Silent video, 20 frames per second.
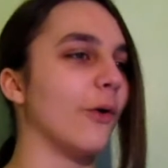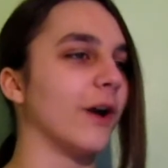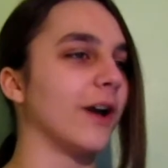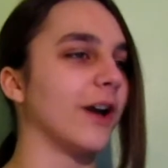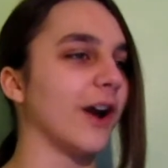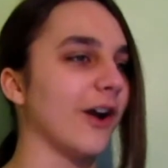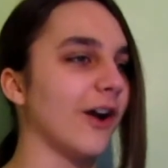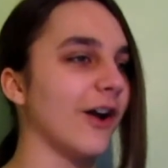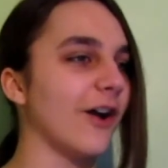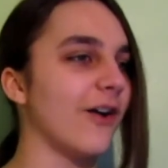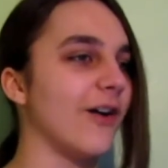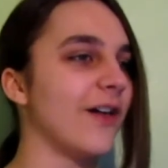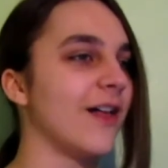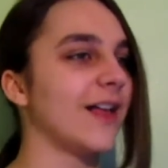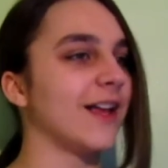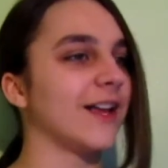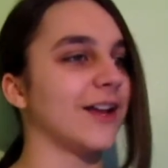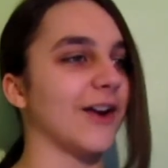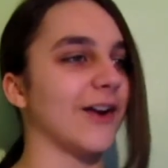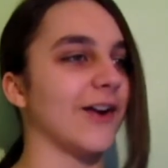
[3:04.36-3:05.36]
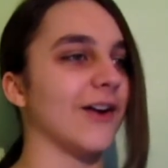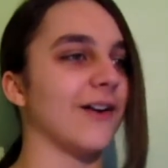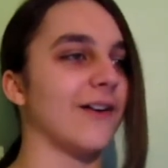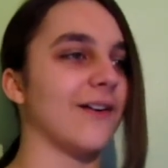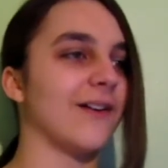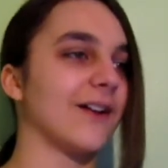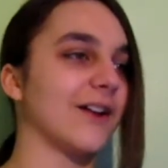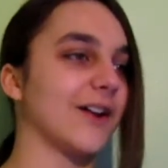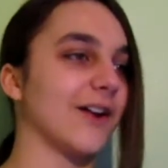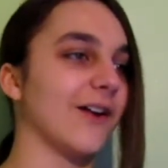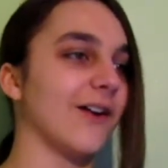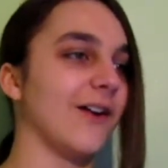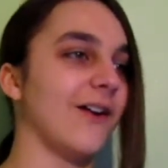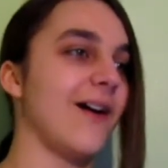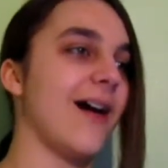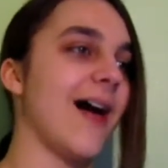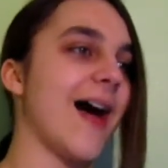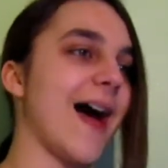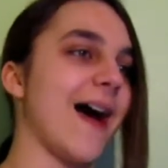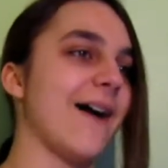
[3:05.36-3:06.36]

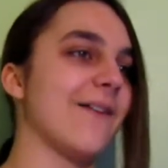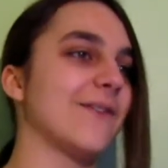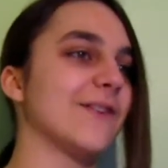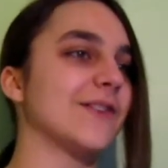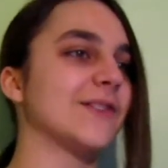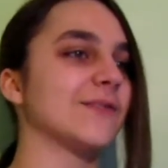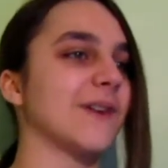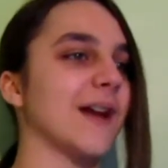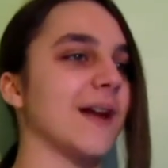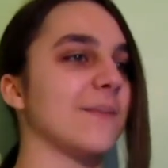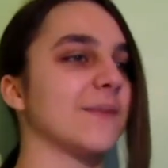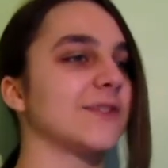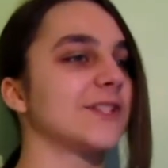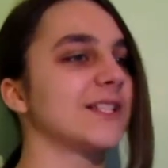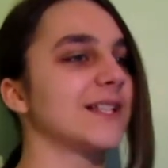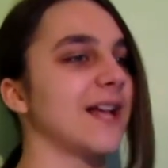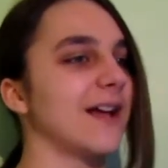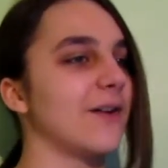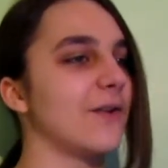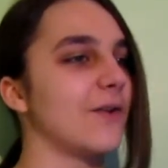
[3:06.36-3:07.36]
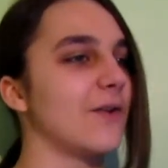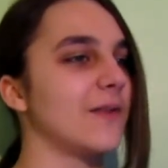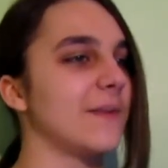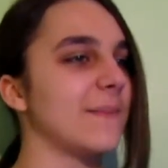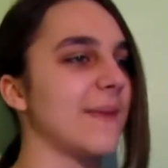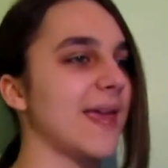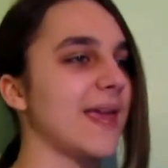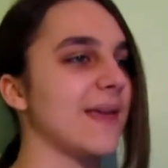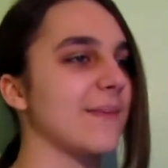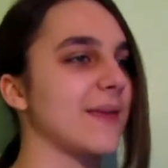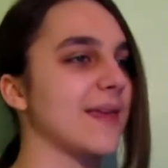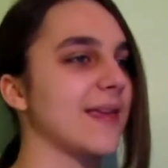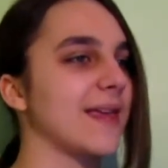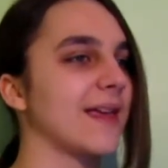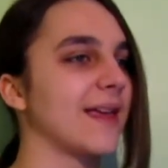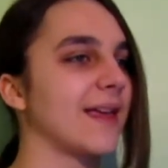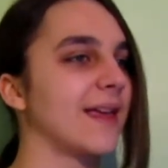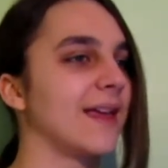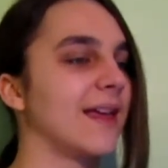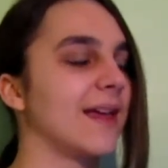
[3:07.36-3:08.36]
girl, I was right, but she's not holding the
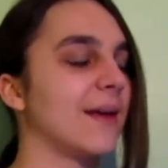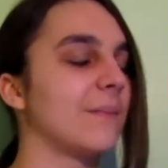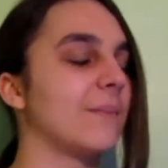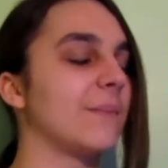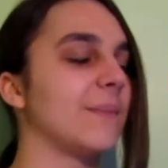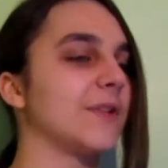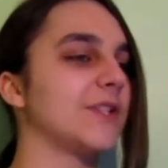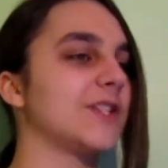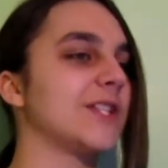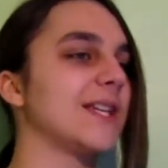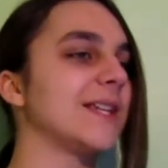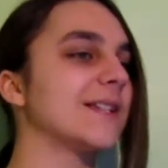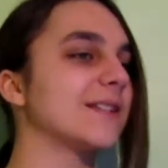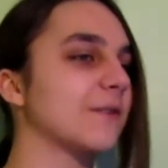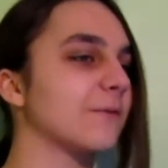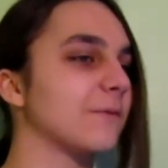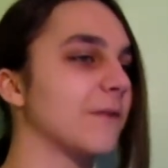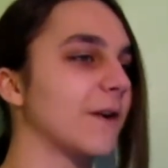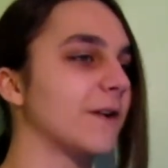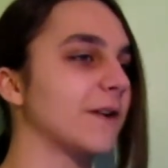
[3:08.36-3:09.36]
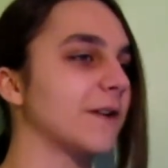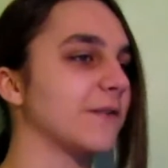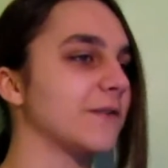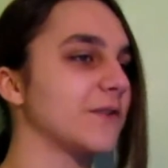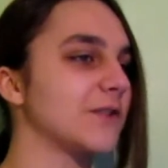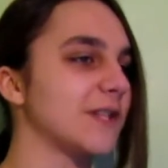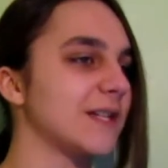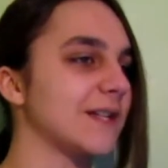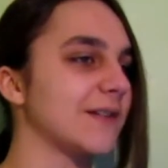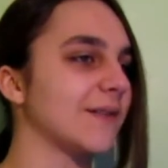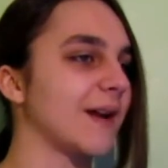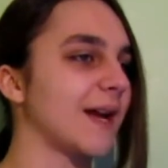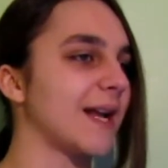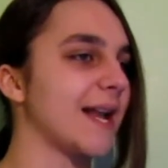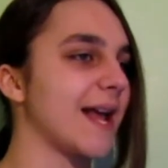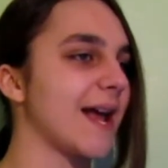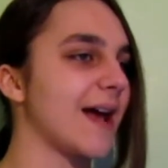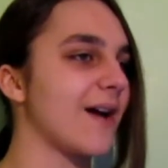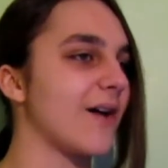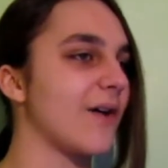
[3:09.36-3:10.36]
baby. But she is confronting Regina right
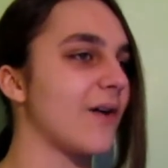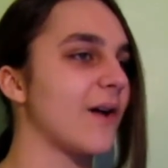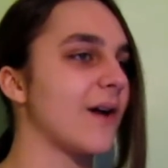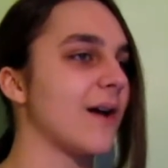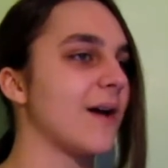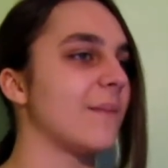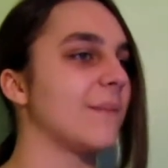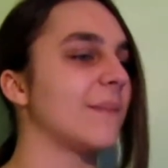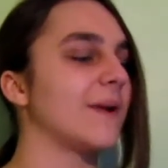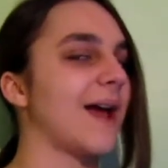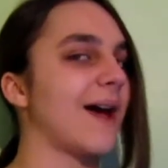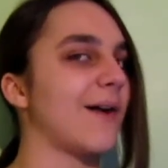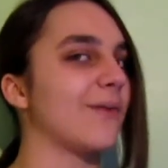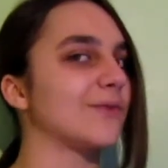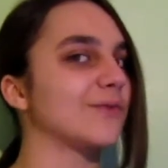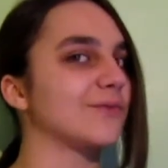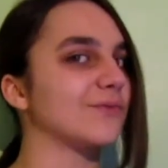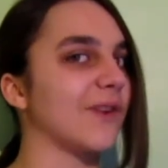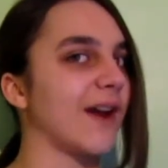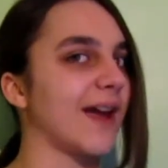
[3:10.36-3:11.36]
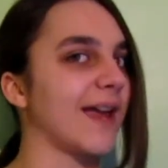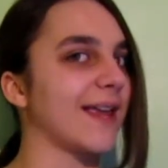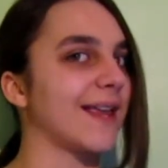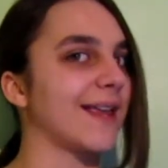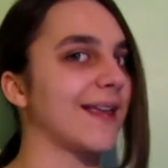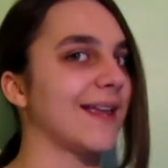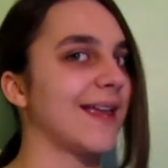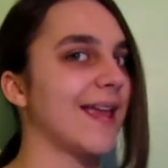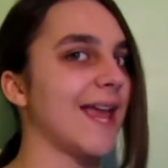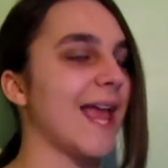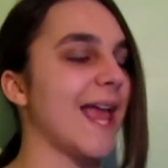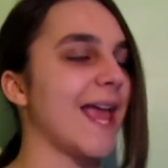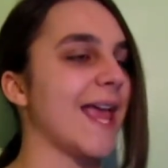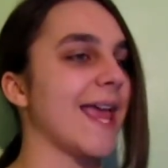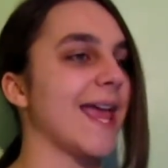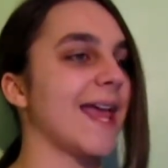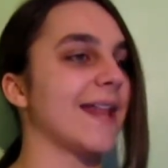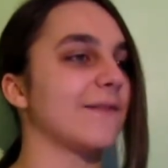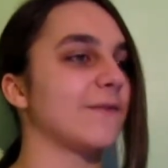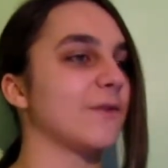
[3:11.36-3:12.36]
now, but I was right.
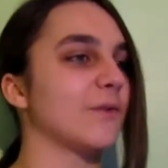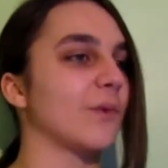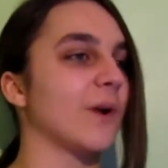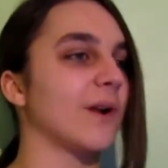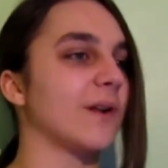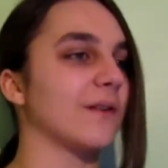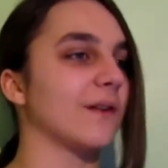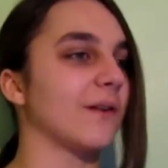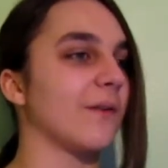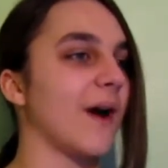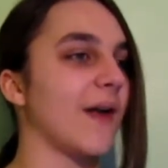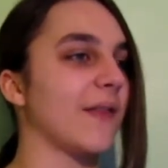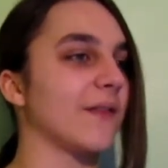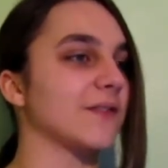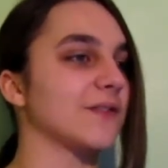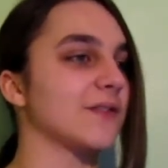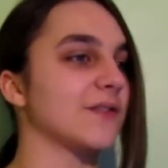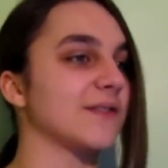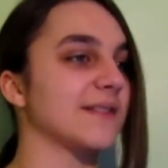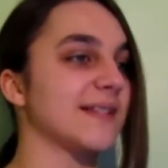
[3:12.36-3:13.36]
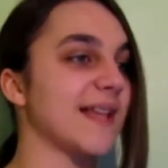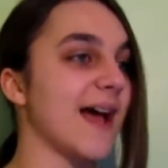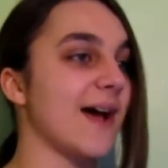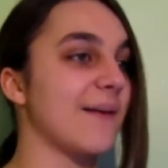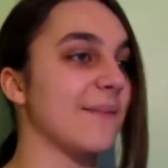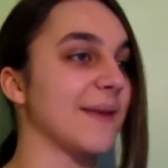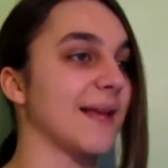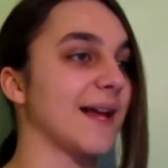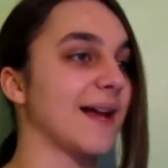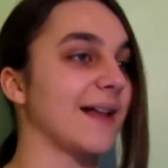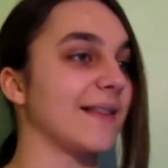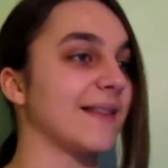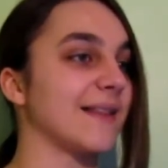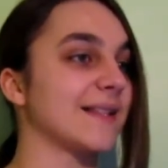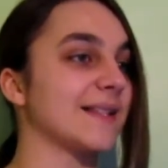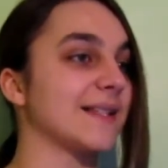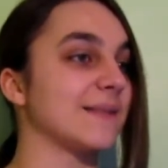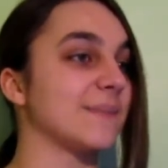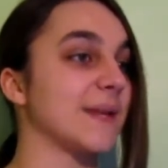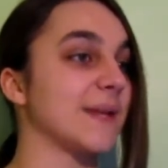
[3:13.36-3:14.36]
And if you're wondering why there's no sound behind
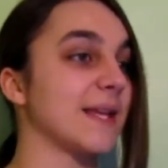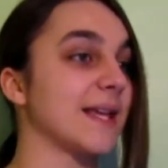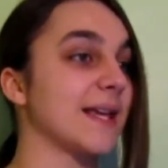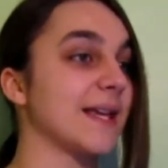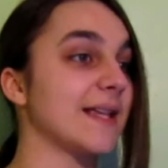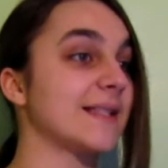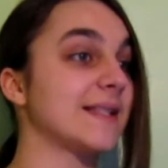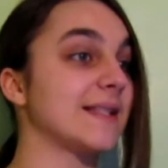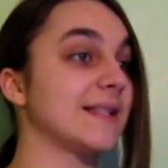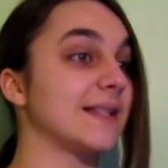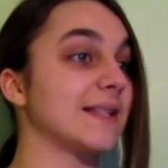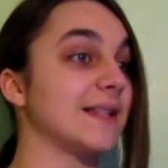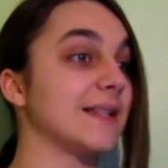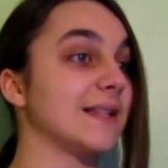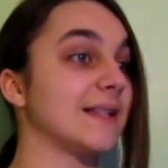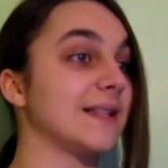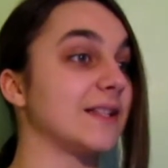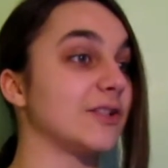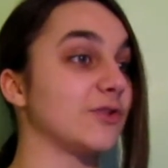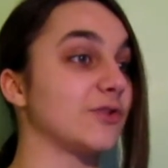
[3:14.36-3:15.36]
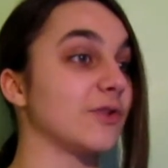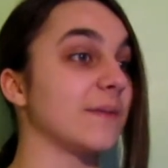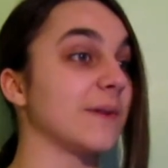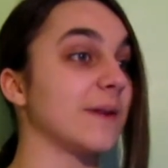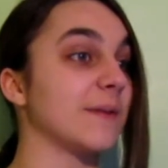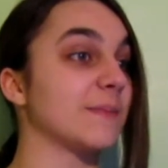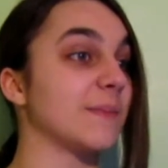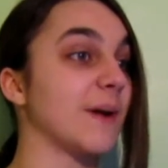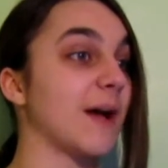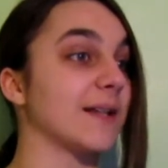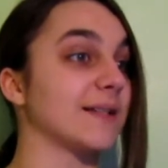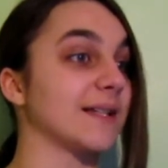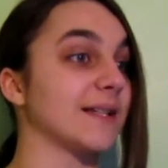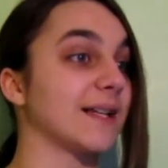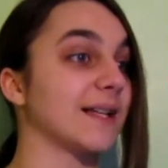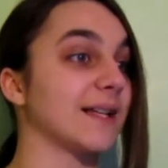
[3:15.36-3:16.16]
this, it's because the stream keeps pausing.